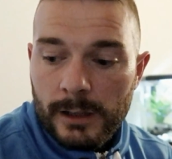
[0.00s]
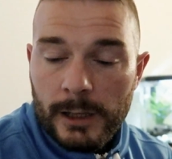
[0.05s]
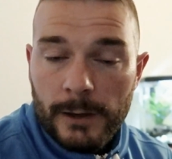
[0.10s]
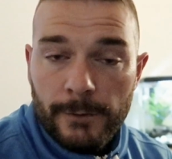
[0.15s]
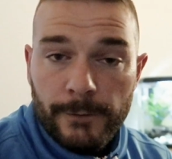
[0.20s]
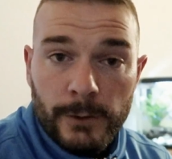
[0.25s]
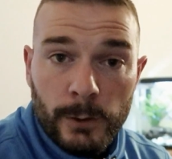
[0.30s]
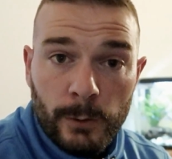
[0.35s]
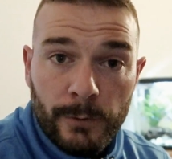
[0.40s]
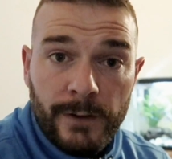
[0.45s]

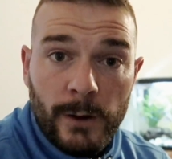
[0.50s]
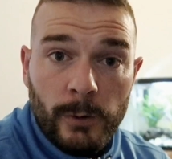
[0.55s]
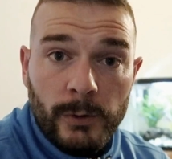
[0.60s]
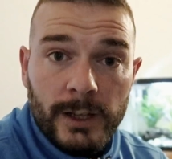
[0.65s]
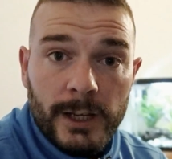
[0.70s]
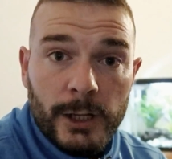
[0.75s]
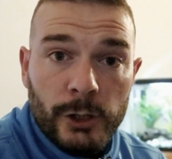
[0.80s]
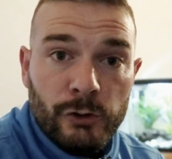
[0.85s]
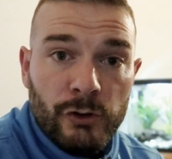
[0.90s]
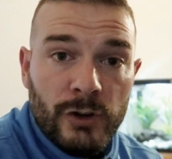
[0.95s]
If you found
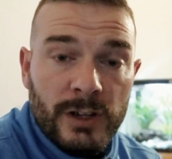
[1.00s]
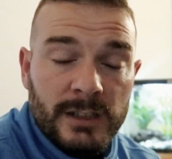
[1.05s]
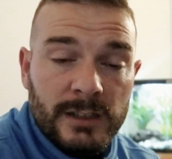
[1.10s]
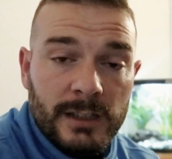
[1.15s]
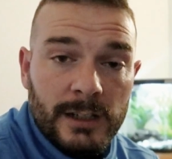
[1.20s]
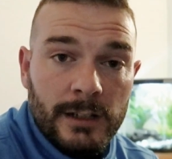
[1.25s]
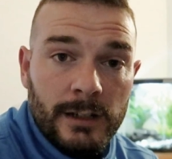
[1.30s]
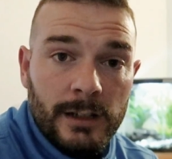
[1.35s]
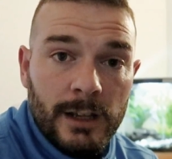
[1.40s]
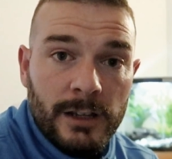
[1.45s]
it
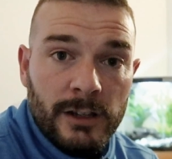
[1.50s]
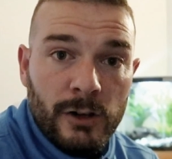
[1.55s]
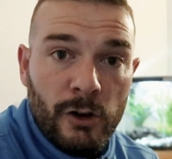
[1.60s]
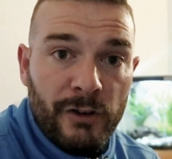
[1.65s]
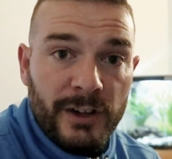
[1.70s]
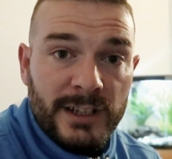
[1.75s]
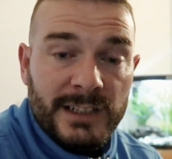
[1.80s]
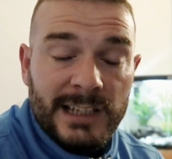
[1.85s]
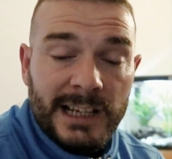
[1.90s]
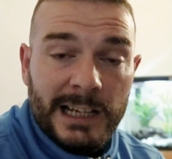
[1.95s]
interesting and
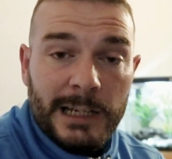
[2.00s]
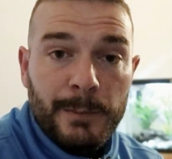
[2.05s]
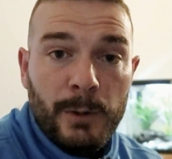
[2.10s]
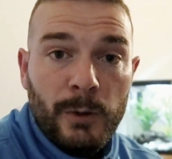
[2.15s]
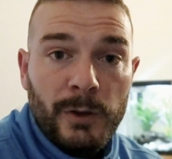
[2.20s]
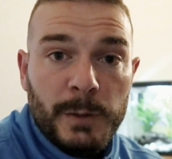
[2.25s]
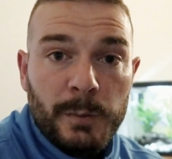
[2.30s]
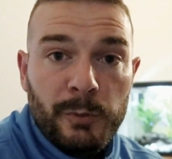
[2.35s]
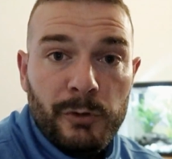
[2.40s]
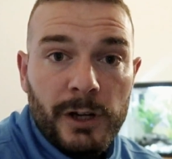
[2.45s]
you're excited
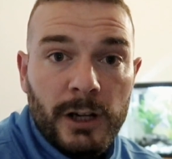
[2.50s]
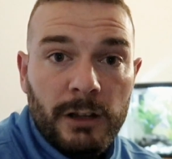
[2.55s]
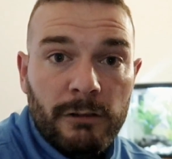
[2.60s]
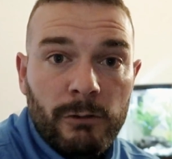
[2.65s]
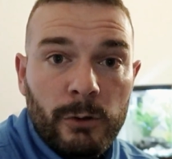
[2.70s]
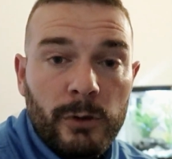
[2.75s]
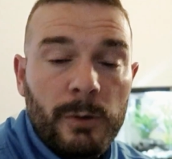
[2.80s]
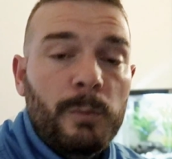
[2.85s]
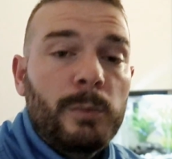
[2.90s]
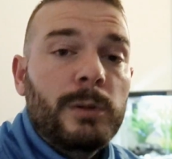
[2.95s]
about this
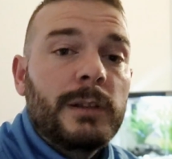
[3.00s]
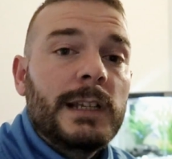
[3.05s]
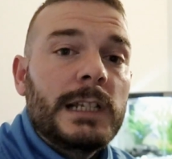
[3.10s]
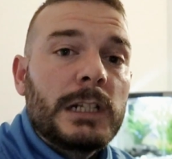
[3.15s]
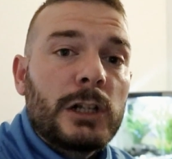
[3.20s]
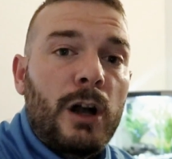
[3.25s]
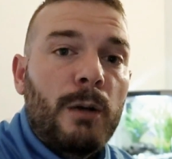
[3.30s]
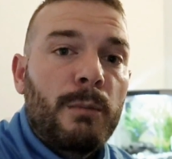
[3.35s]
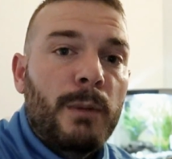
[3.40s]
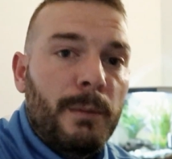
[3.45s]
breakthrough, then
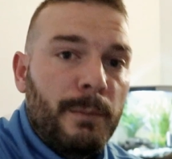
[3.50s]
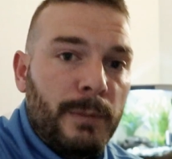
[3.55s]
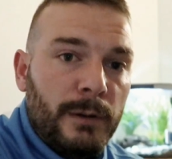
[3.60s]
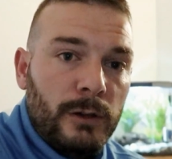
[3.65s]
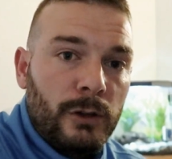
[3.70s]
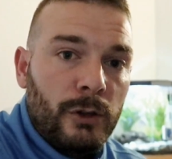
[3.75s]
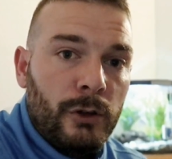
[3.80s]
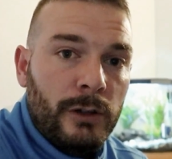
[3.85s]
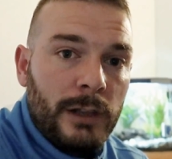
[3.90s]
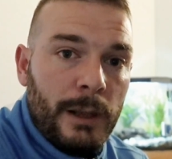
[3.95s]
please comment below.